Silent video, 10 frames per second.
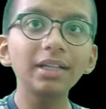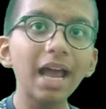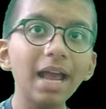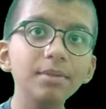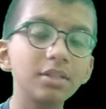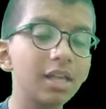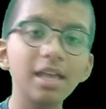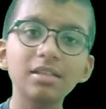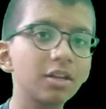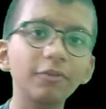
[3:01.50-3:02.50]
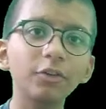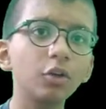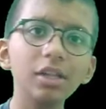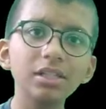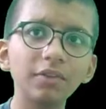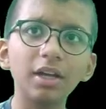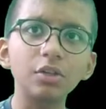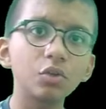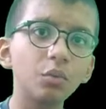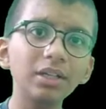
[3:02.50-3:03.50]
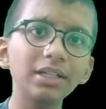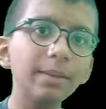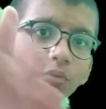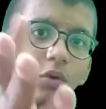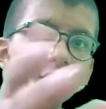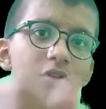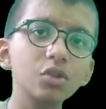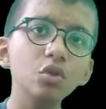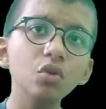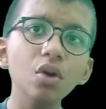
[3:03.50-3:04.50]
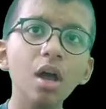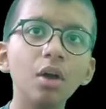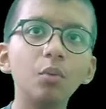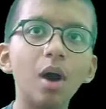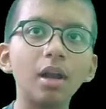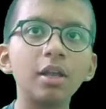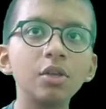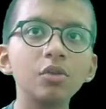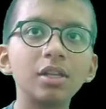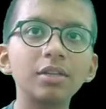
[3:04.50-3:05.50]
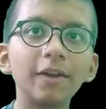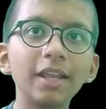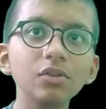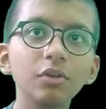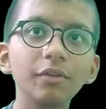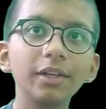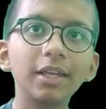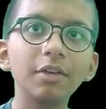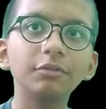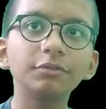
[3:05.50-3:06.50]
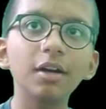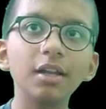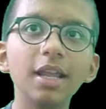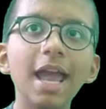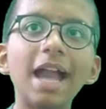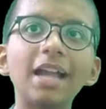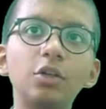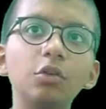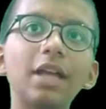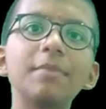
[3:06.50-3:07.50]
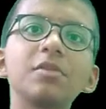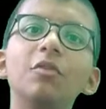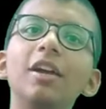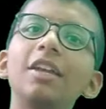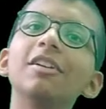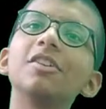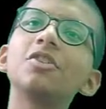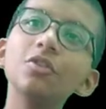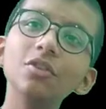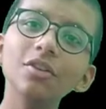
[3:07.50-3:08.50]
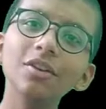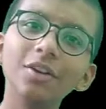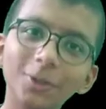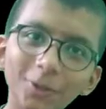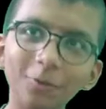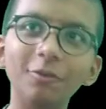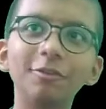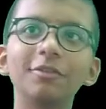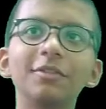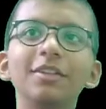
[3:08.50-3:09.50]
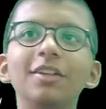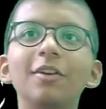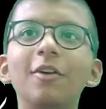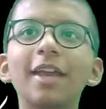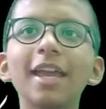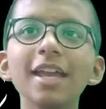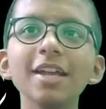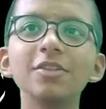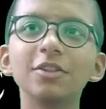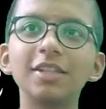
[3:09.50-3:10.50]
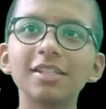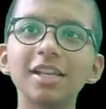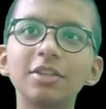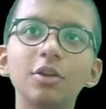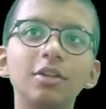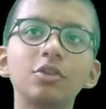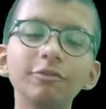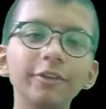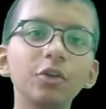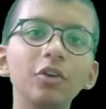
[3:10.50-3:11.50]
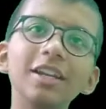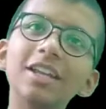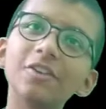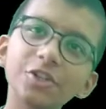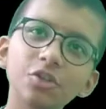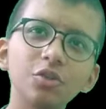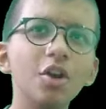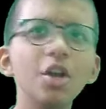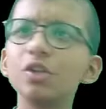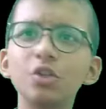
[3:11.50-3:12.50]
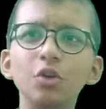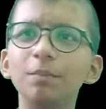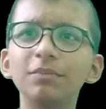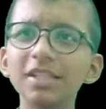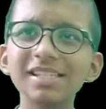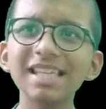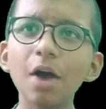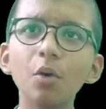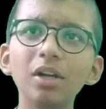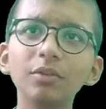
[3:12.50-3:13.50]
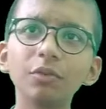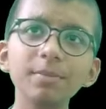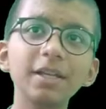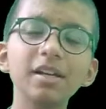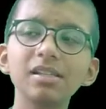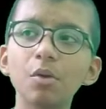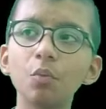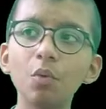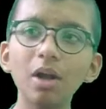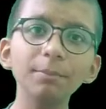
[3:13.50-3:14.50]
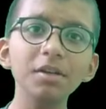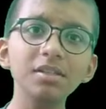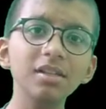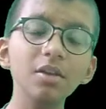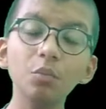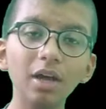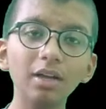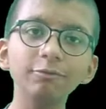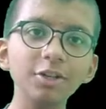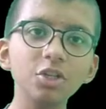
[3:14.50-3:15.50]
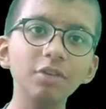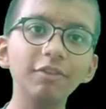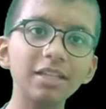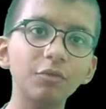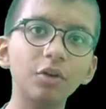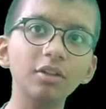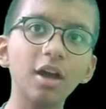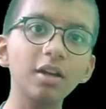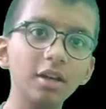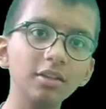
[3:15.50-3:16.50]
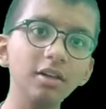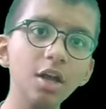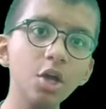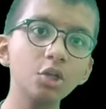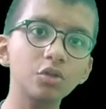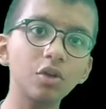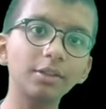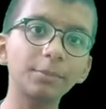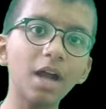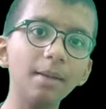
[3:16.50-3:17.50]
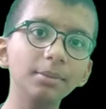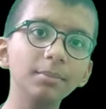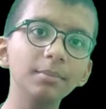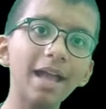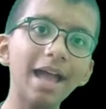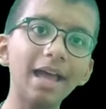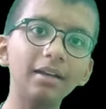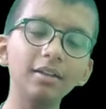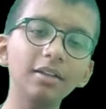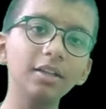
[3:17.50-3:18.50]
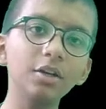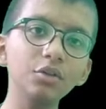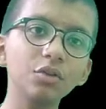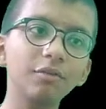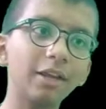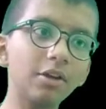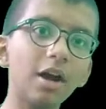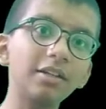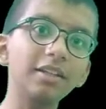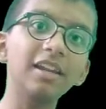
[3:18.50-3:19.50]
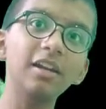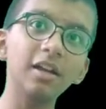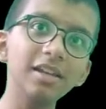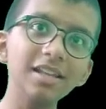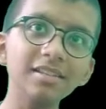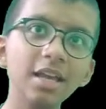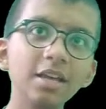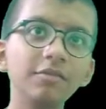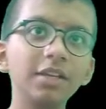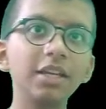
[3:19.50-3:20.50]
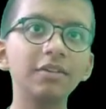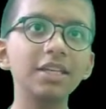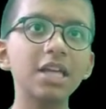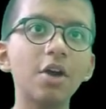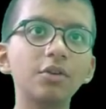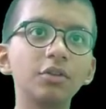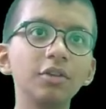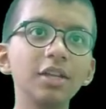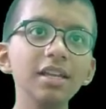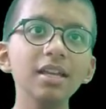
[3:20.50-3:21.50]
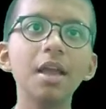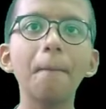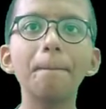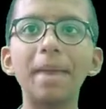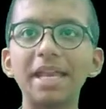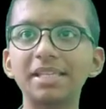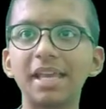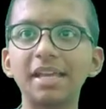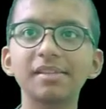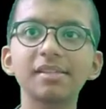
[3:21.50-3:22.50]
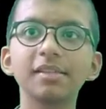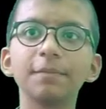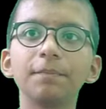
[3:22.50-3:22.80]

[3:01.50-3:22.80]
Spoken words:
times the 0 factorial is 1. So 1 times 1 equals to 1. So it is waiting, so we will give 1, and 2 times 1 equals to 2. Okay, so this is the 2 factorial equals to 2. This is how it works because one function waits for the another to solve the problem, and another should wait until and unless we reach out to the base case.